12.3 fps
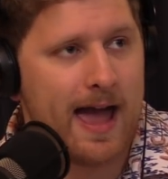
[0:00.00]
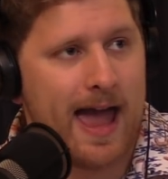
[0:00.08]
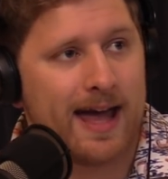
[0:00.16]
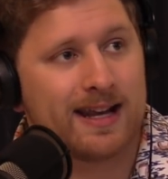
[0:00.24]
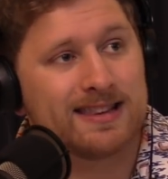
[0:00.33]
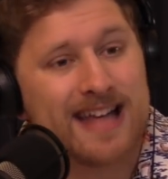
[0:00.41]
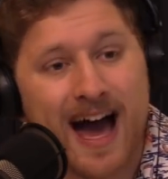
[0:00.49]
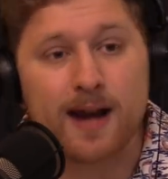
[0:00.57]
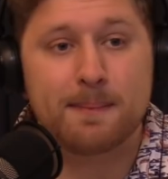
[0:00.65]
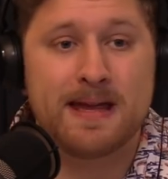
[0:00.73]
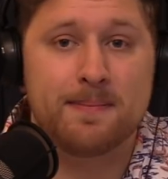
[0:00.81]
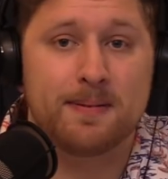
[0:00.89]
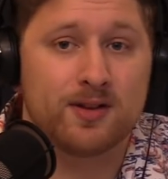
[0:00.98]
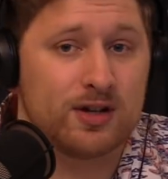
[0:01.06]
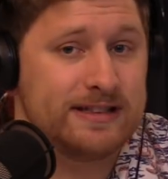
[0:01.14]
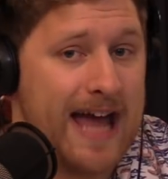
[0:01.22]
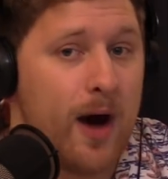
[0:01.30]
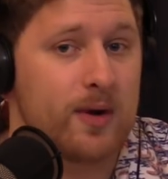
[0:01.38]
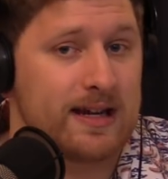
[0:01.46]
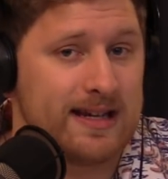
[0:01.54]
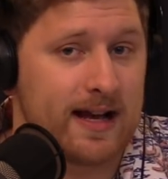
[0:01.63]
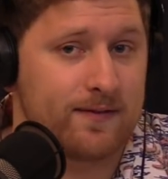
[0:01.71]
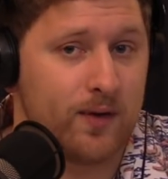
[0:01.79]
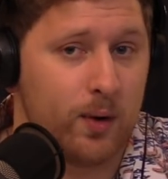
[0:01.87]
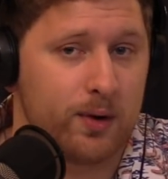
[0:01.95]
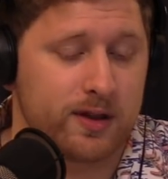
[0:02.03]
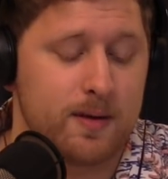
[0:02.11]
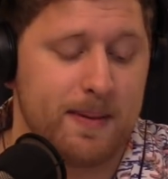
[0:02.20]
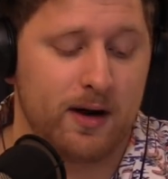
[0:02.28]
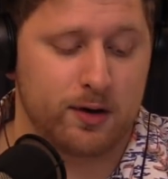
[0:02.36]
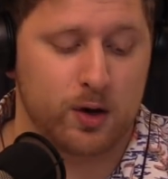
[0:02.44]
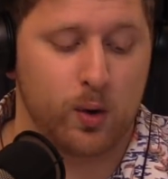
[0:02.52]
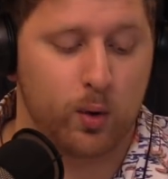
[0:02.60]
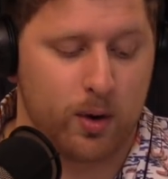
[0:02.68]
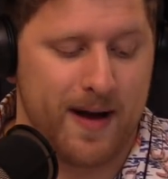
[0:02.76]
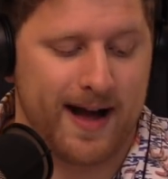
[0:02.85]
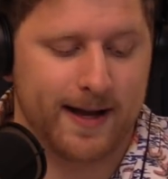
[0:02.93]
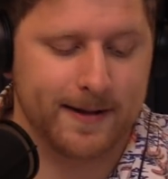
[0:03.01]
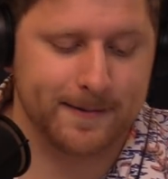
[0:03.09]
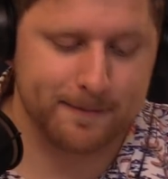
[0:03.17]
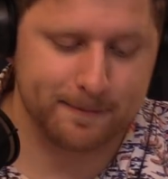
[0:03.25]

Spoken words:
and a lot of people are doubting Nick Foles, the Bears' quarterback.